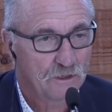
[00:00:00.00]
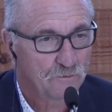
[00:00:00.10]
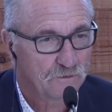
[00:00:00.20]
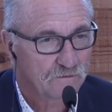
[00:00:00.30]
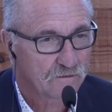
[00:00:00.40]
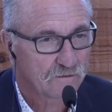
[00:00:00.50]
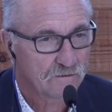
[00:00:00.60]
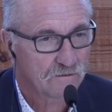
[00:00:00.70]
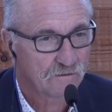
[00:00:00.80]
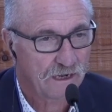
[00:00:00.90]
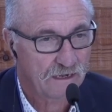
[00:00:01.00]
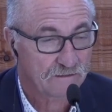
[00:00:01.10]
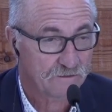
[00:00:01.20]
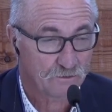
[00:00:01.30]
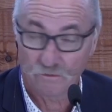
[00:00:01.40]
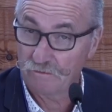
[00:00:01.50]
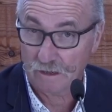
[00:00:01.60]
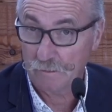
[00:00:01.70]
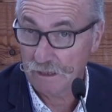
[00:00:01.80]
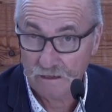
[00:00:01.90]
I come from a
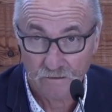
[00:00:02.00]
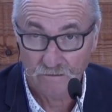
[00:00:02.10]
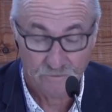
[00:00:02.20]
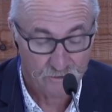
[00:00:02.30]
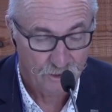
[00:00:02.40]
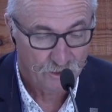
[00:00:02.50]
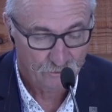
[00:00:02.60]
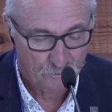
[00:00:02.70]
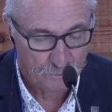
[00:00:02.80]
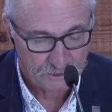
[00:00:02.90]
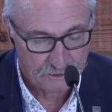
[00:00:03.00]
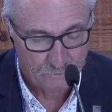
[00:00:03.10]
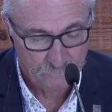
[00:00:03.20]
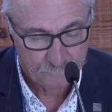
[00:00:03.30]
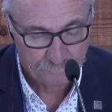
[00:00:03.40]
valley where tourism